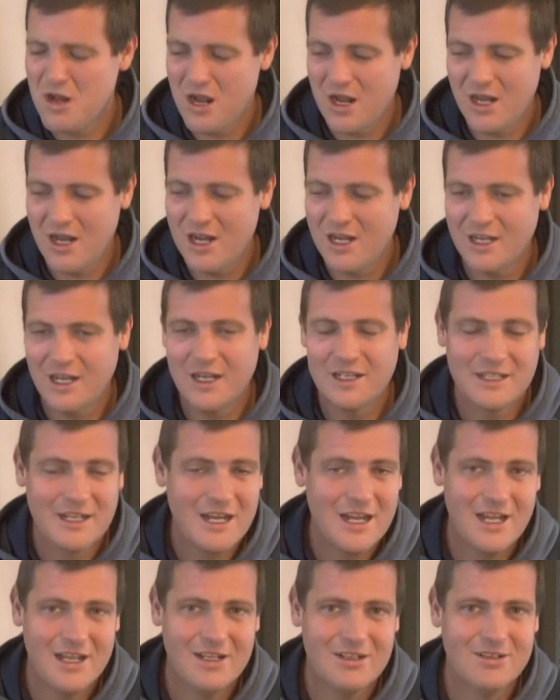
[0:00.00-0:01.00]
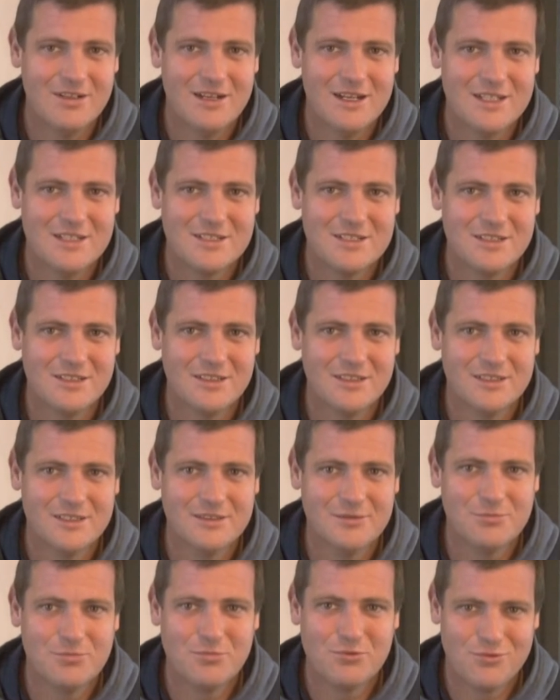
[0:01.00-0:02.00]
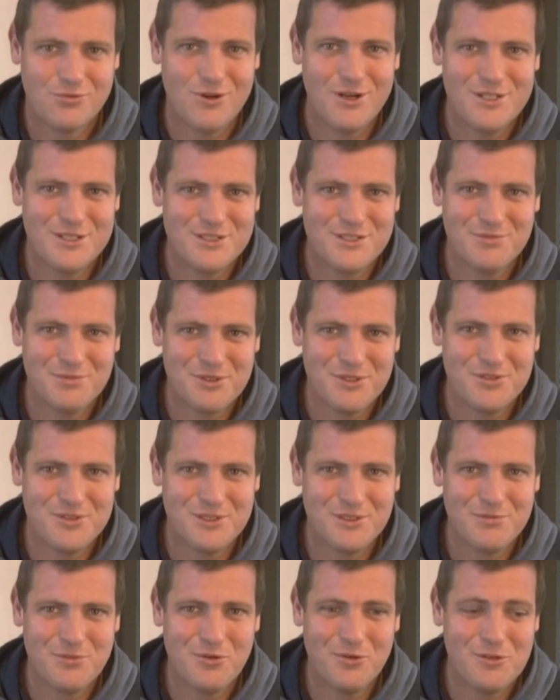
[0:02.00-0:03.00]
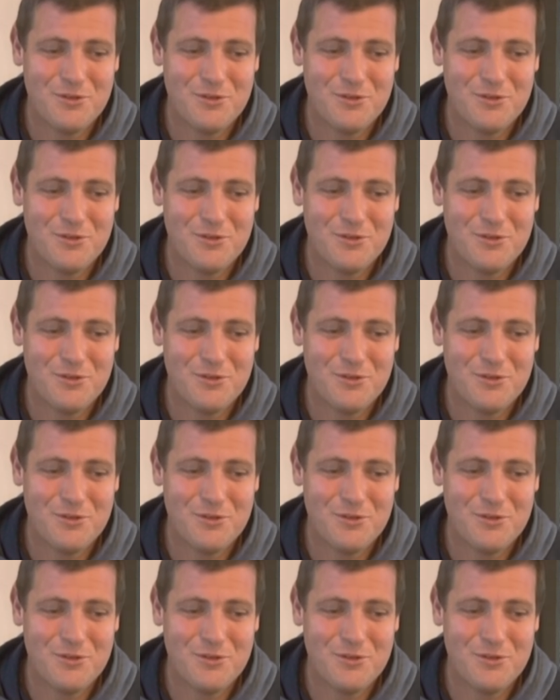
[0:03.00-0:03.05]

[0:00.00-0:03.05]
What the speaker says: I can't actually praise the music more.